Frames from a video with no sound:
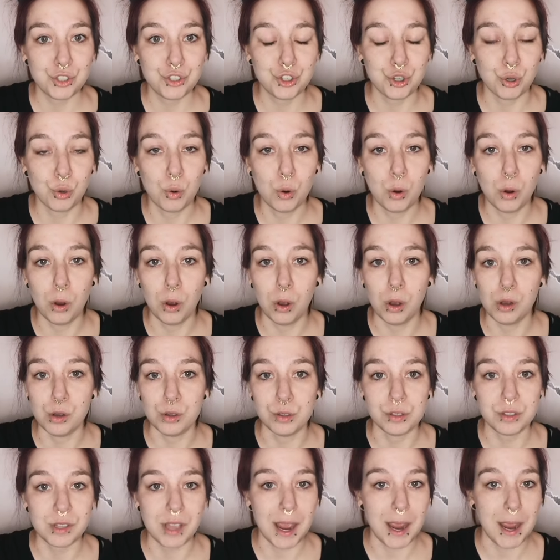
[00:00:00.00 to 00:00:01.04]

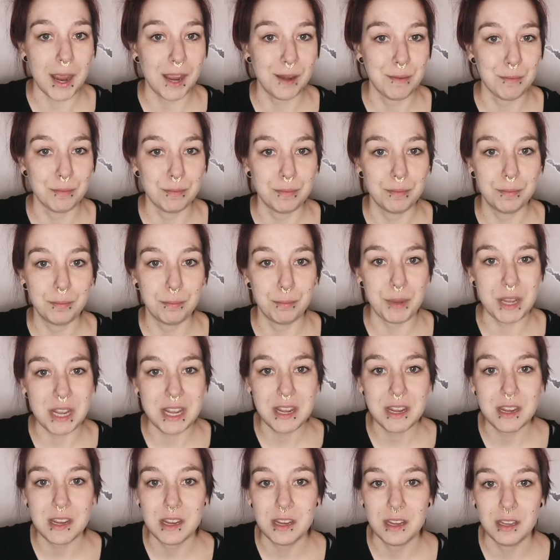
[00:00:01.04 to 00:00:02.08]
jewels and
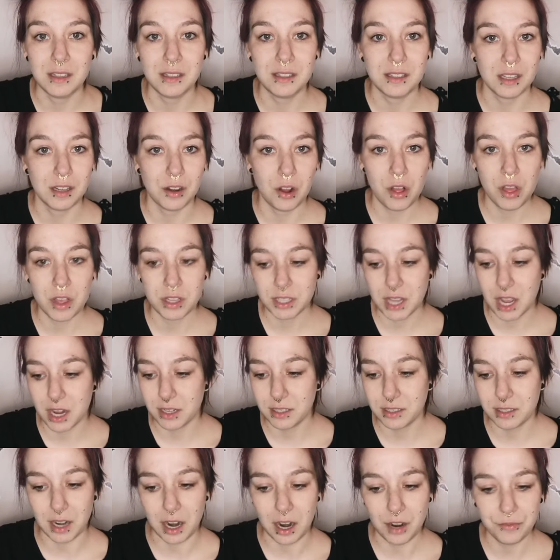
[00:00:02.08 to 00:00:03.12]
beads and all this kind of
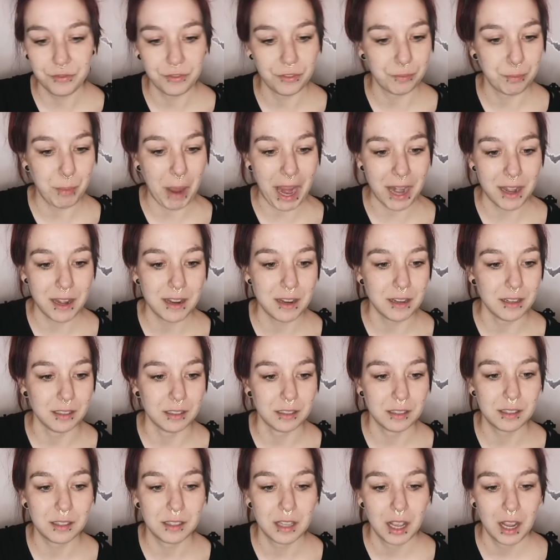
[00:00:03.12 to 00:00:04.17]
stuff,
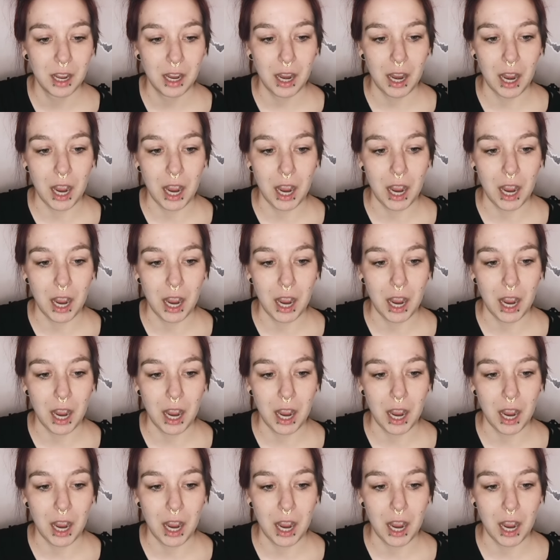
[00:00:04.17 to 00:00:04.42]
pendants.